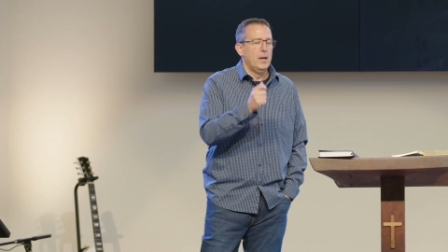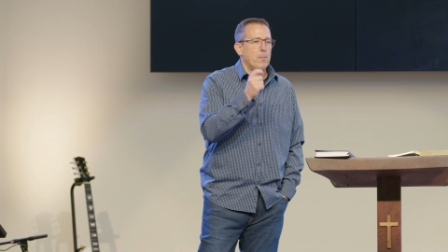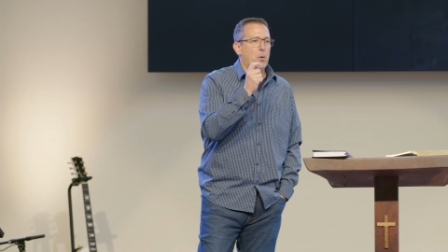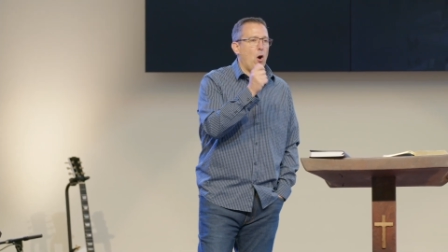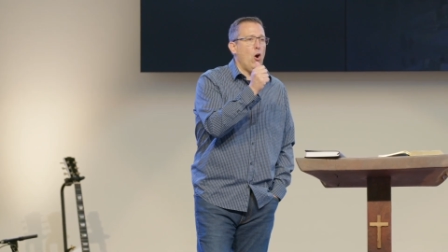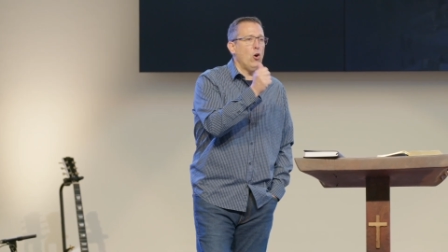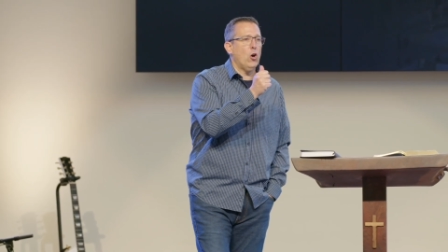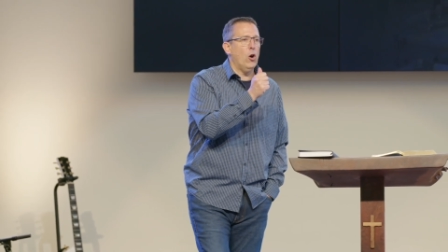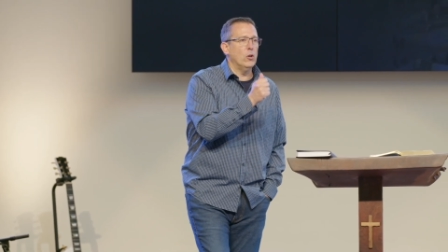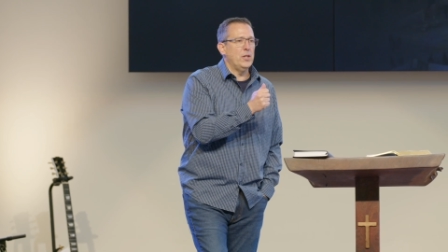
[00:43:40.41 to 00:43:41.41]
Paul
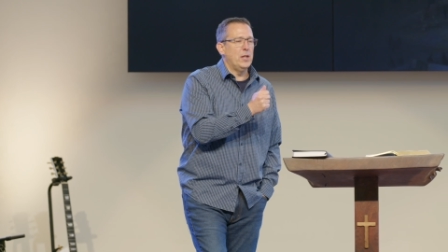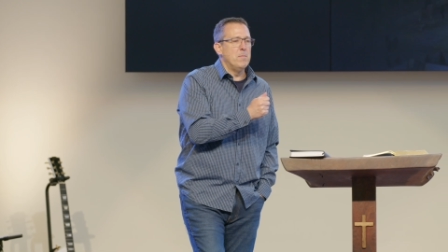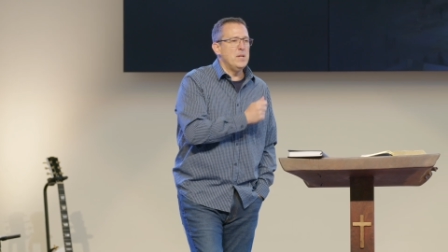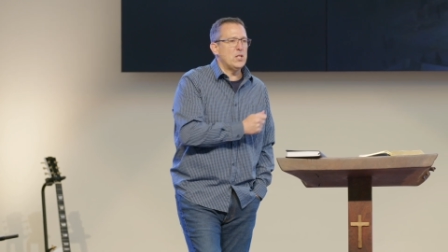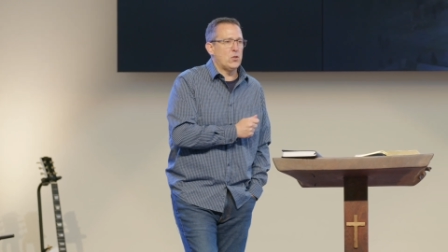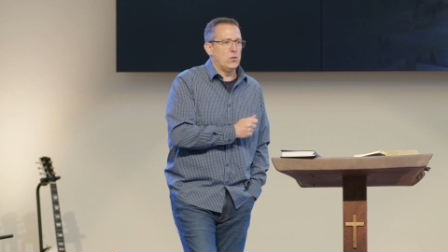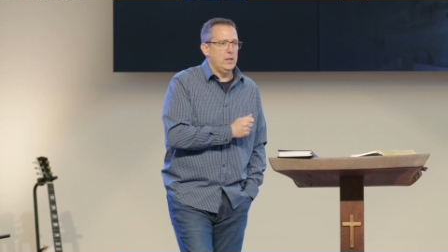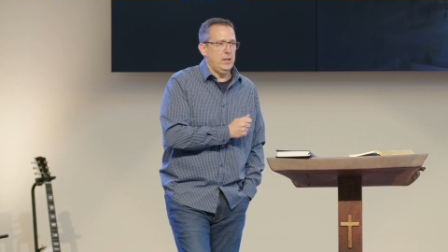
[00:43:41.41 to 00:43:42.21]
calls it a mystery.